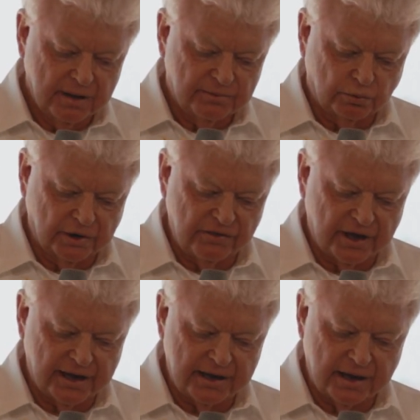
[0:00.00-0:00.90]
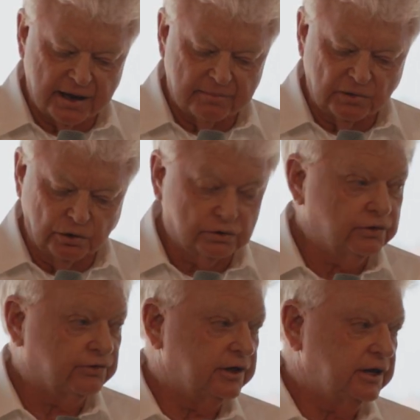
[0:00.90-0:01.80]
but when they looked
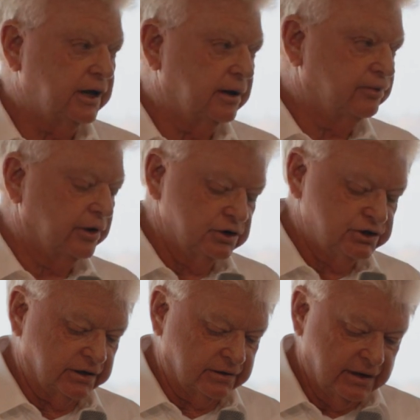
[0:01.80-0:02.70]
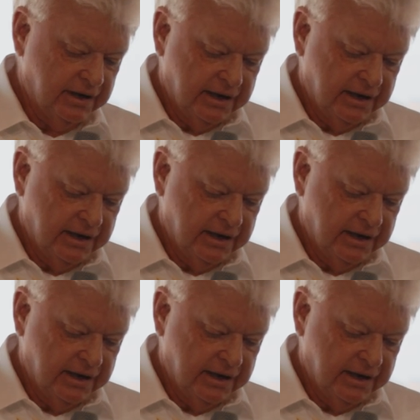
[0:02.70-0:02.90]
at the project,